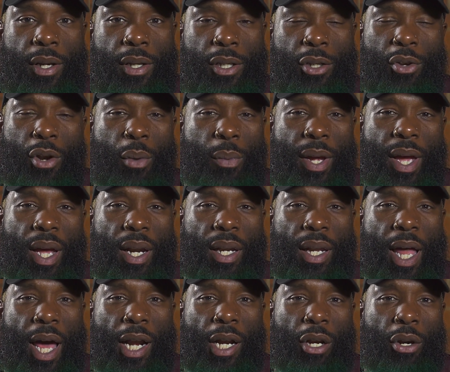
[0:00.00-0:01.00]
And, you know, we had a
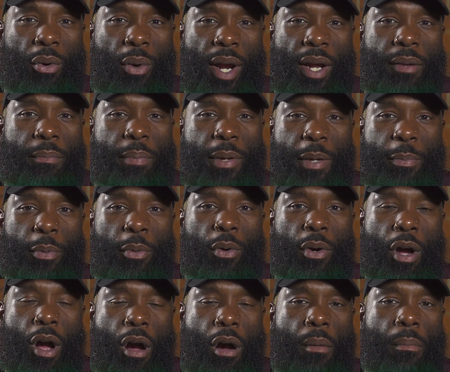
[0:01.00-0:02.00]
lot of great people
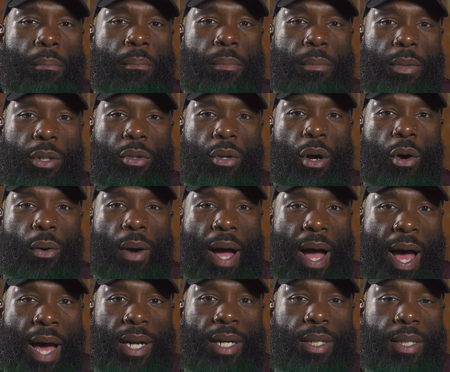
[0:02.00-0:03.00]
come, you know,
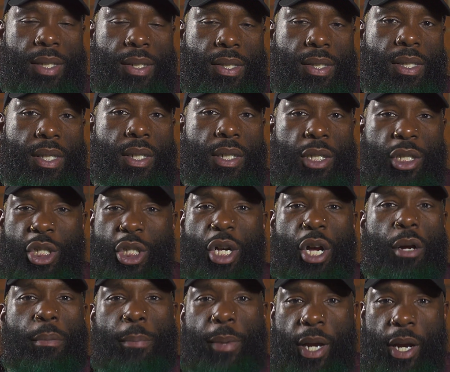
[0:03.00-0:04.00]
out of this city,
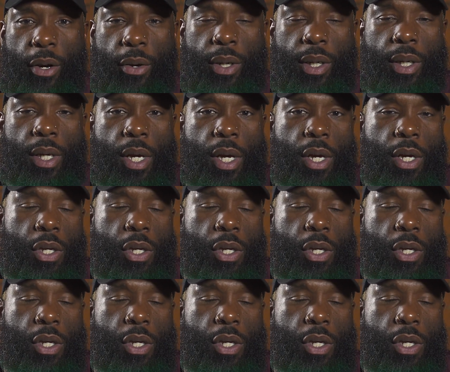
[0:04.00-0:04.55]
Chuck Berry.